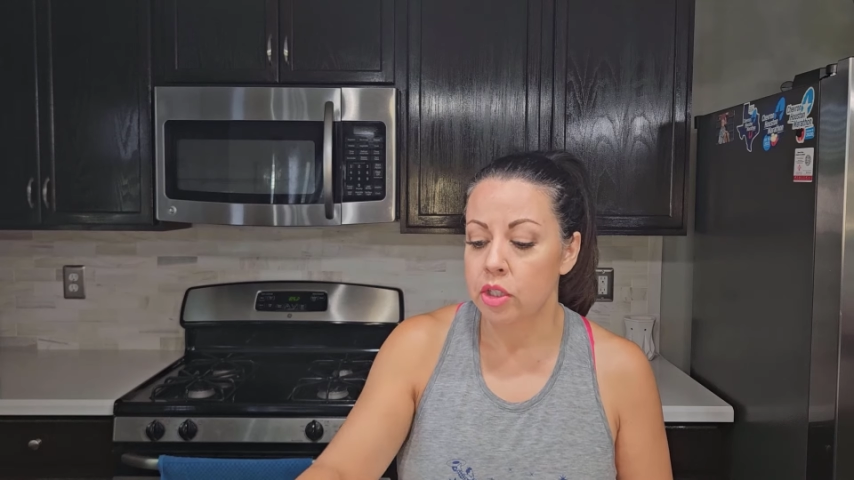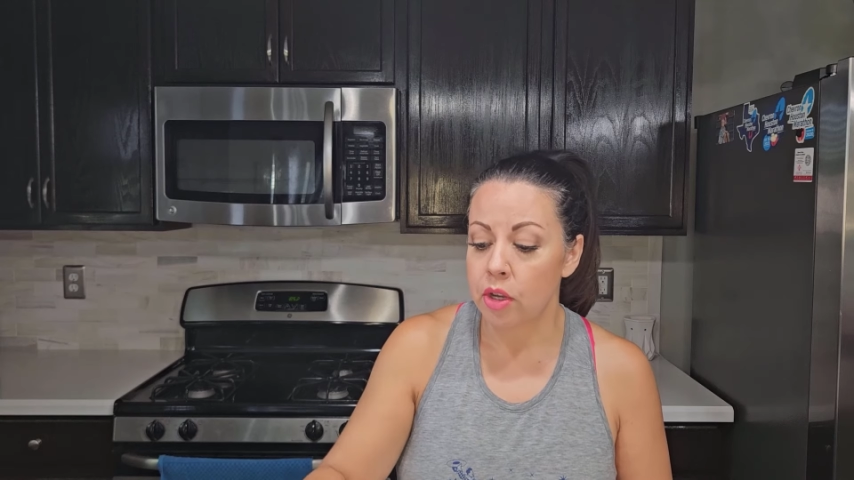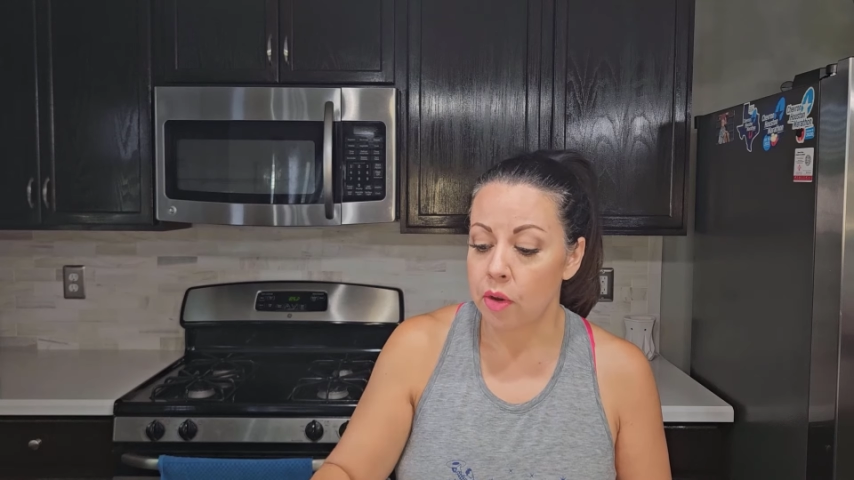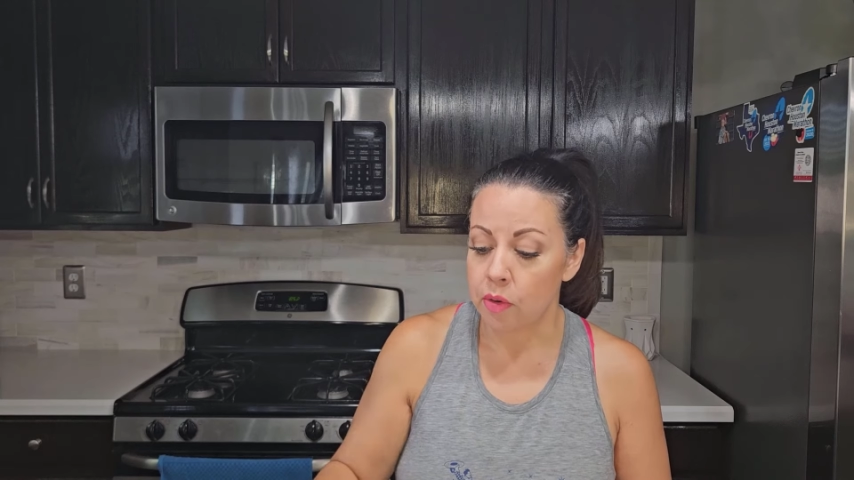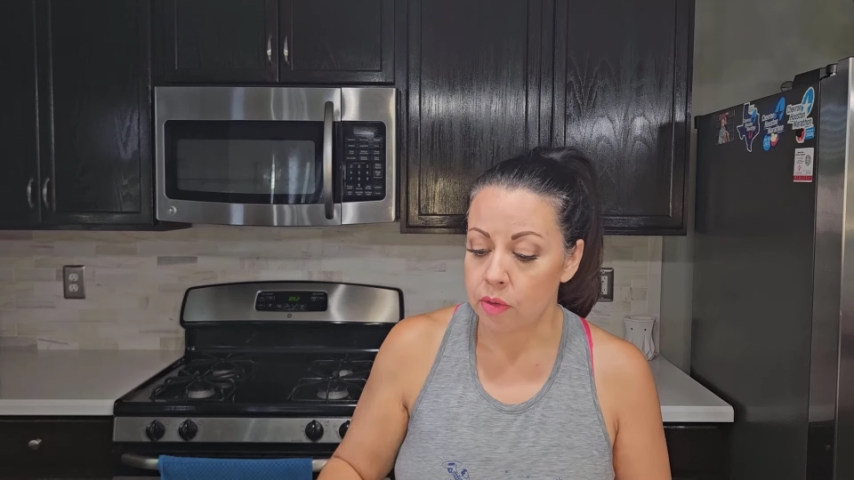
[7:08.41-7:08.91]

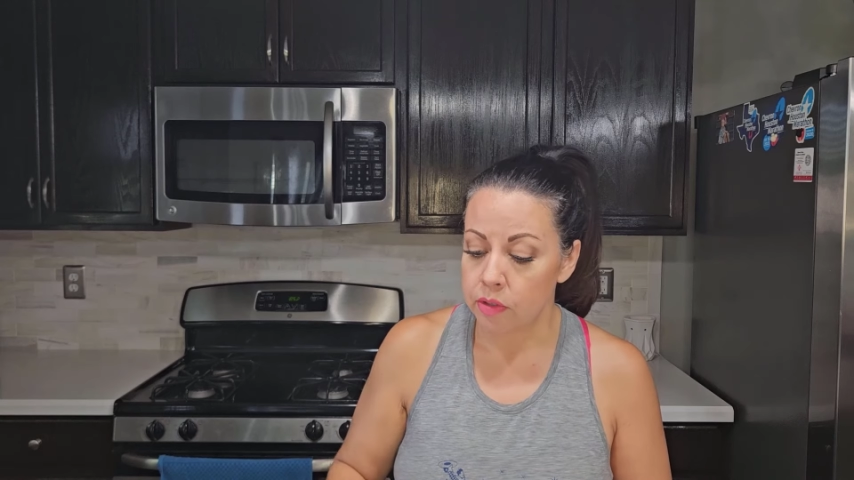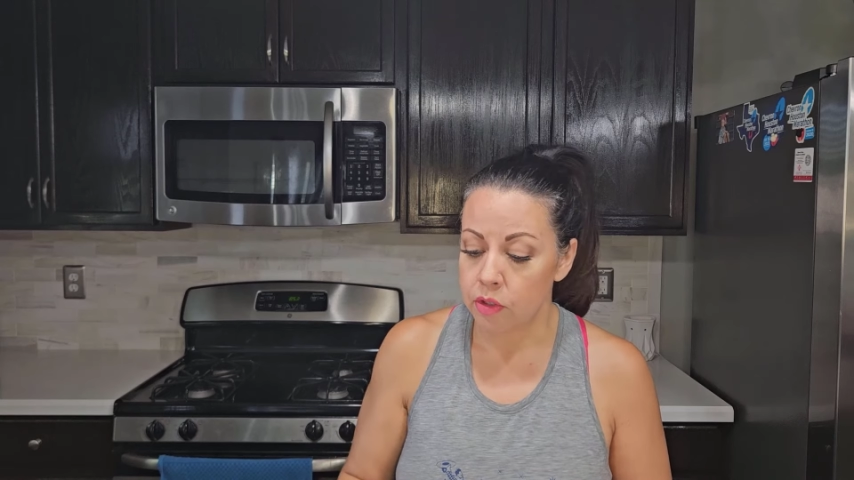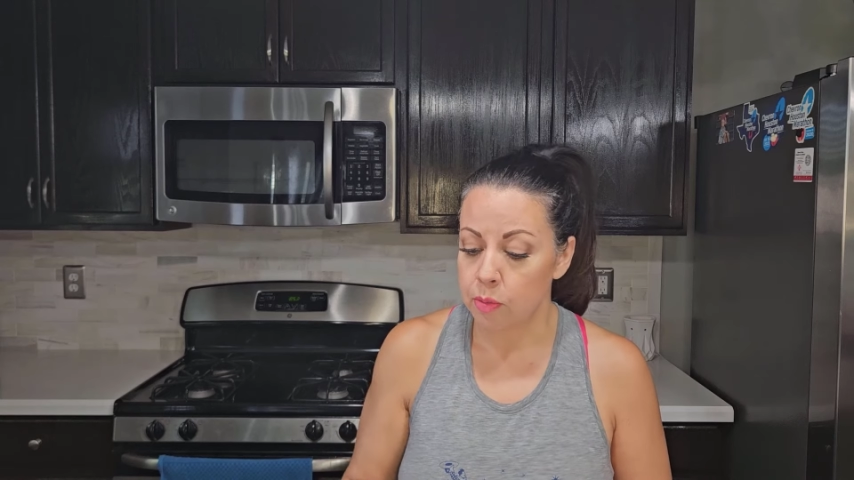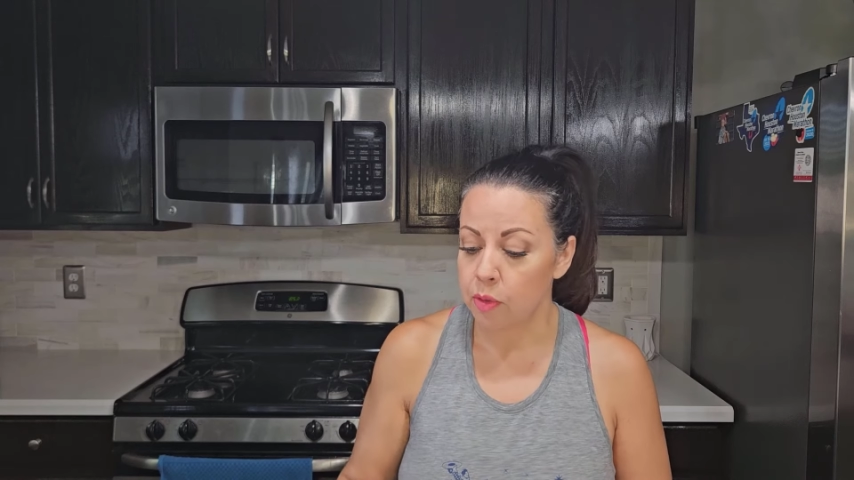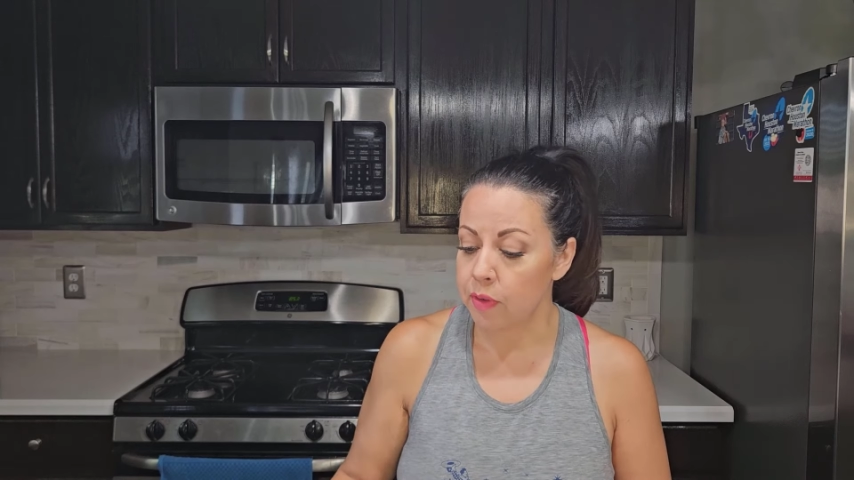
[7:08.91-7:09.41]
So
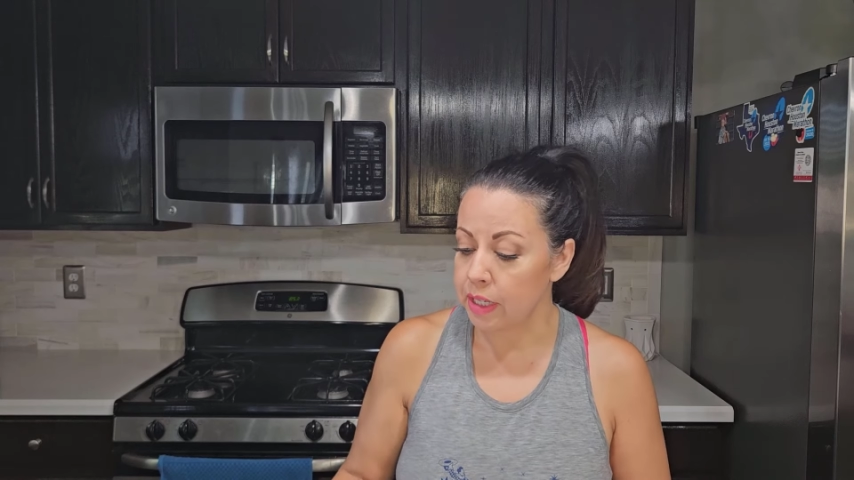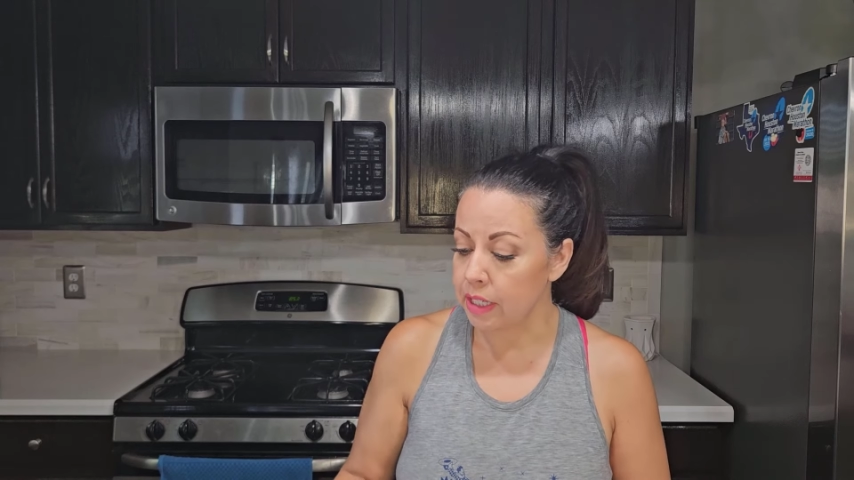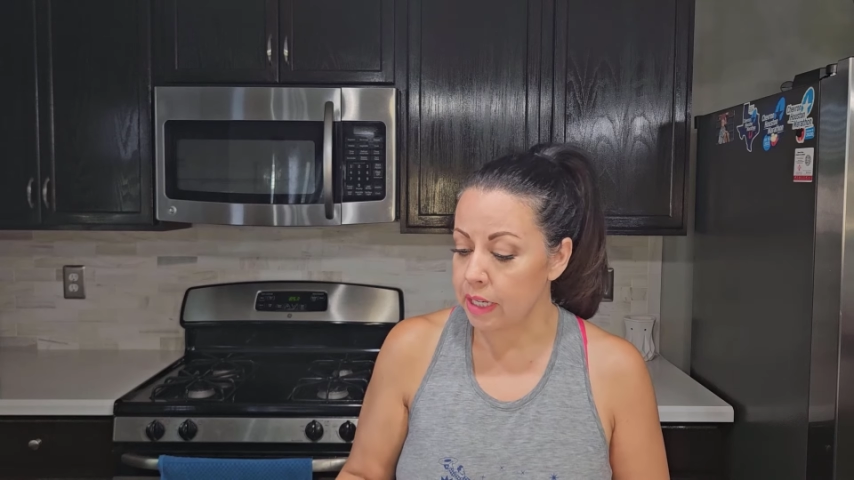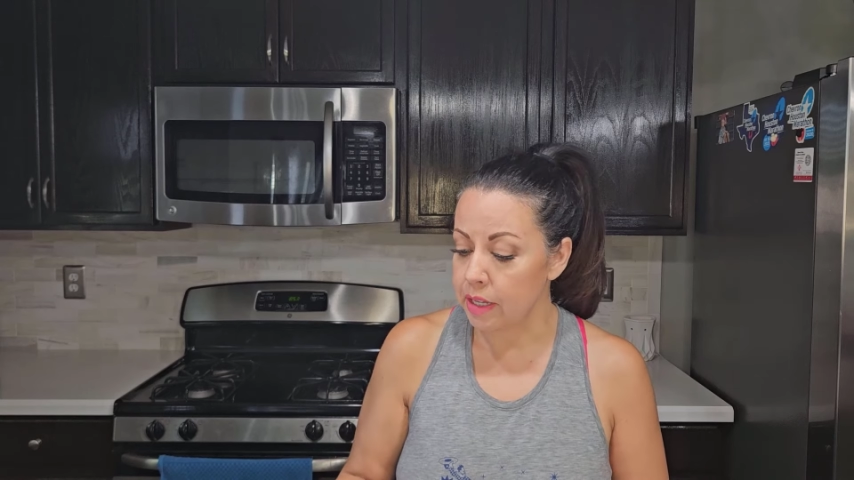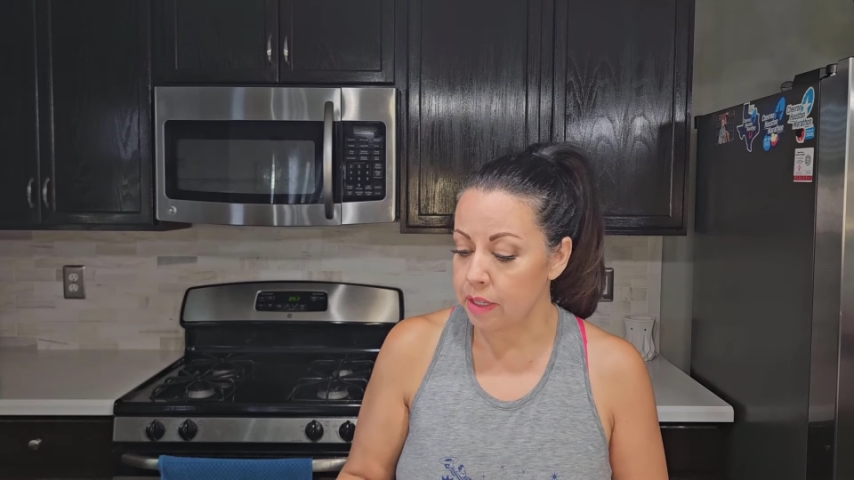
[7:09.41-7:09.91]
to
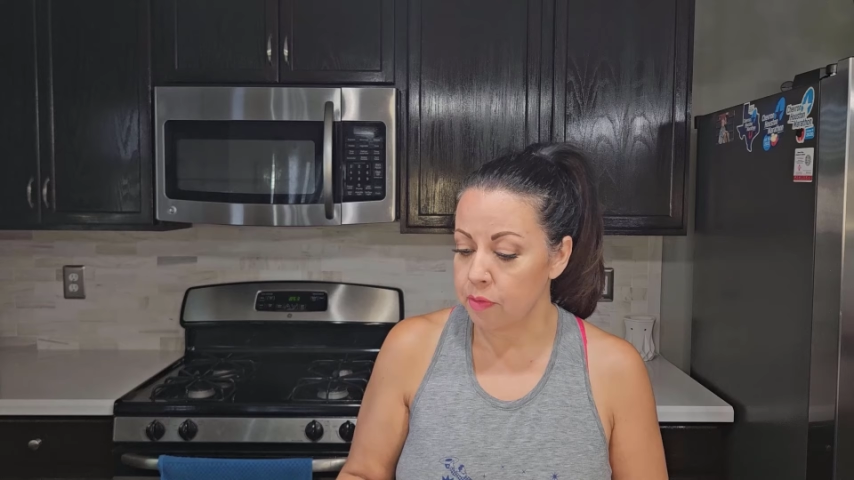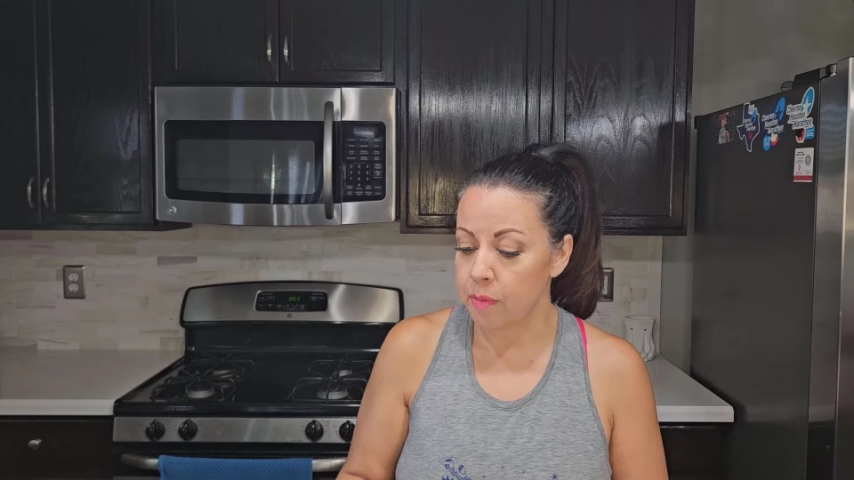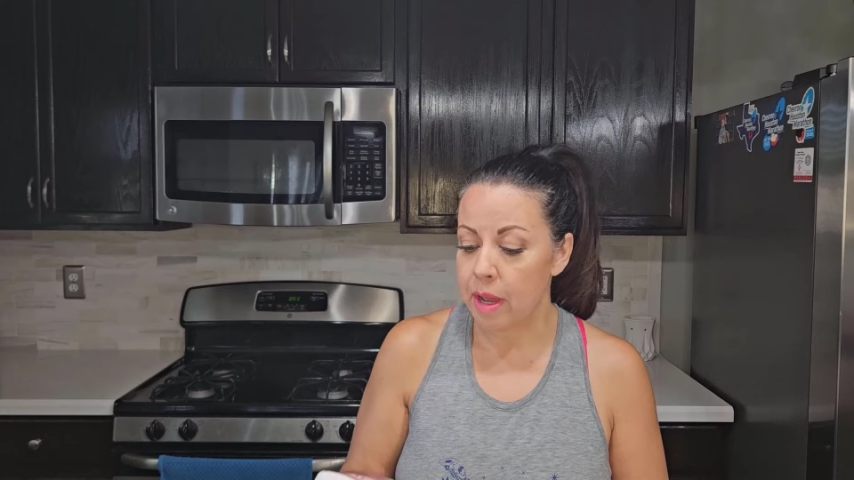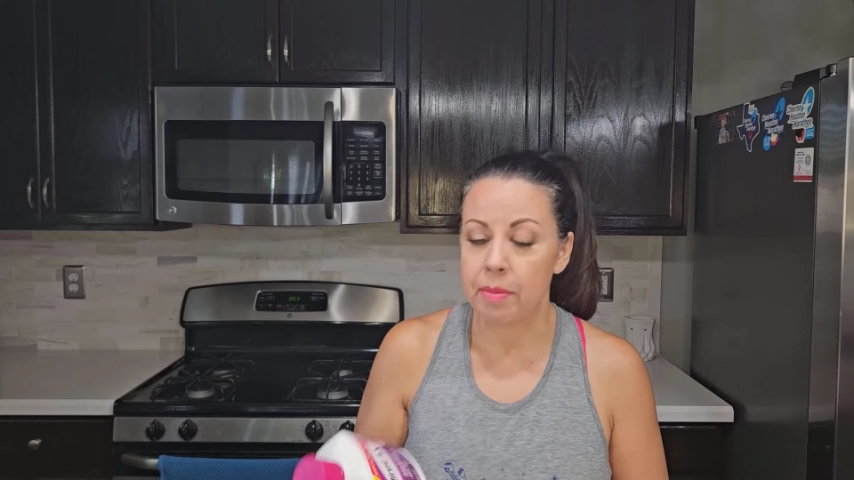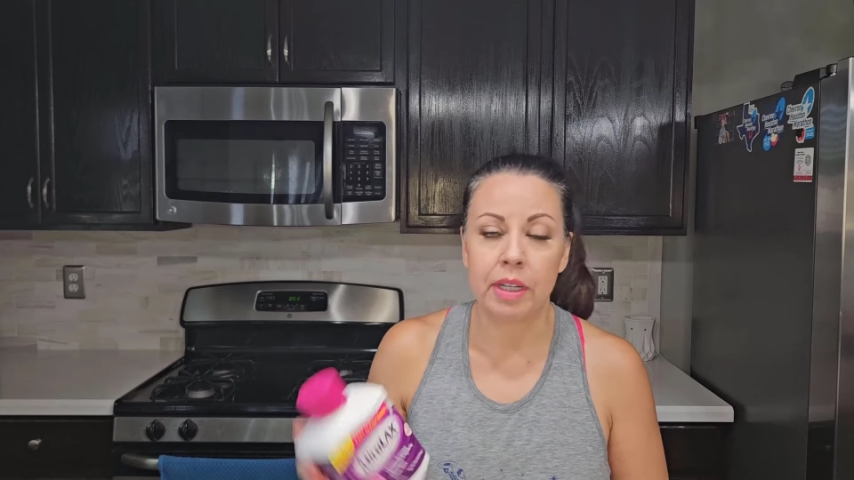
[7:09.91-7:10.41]
prevent anything
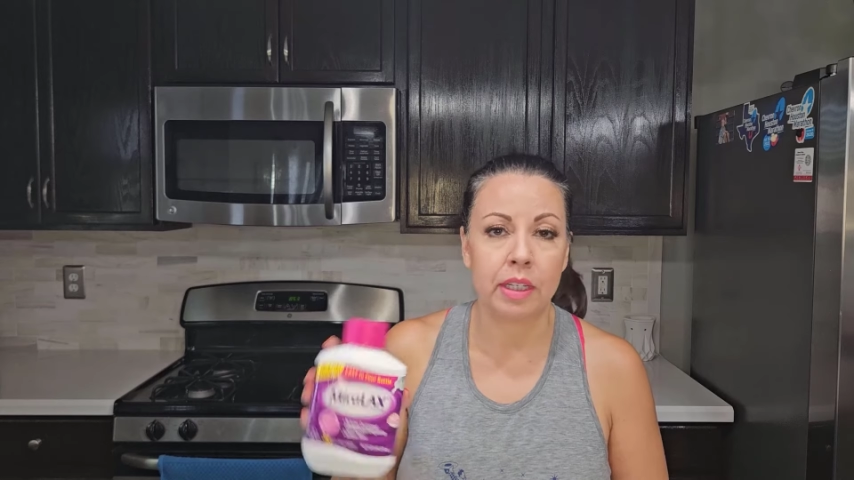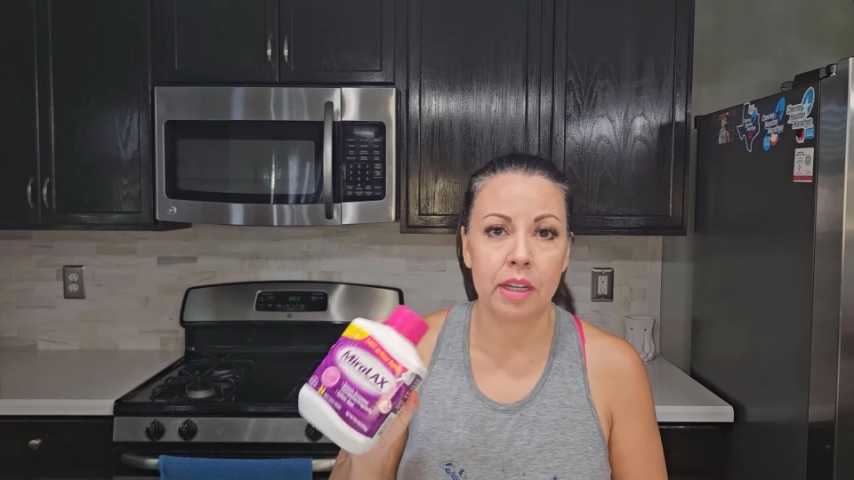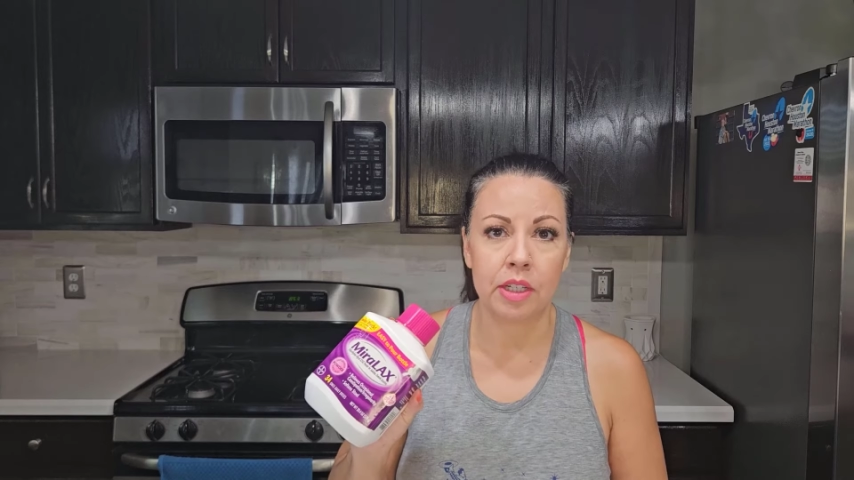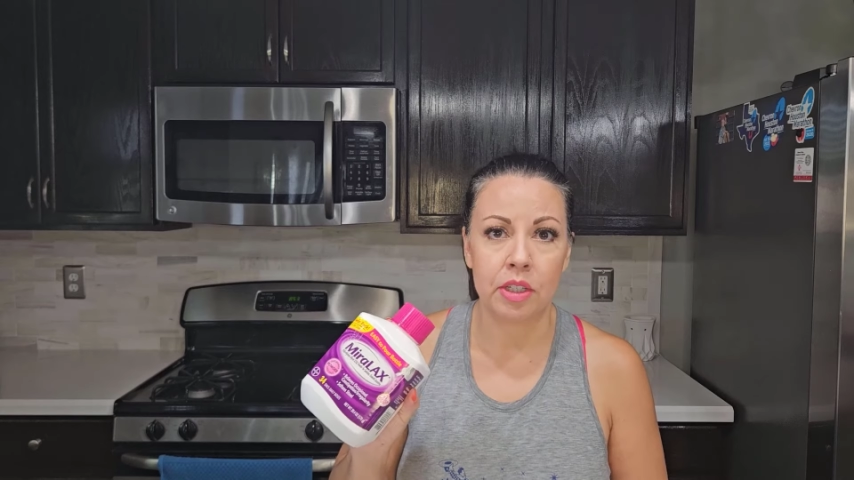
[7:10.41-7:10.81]
from happening,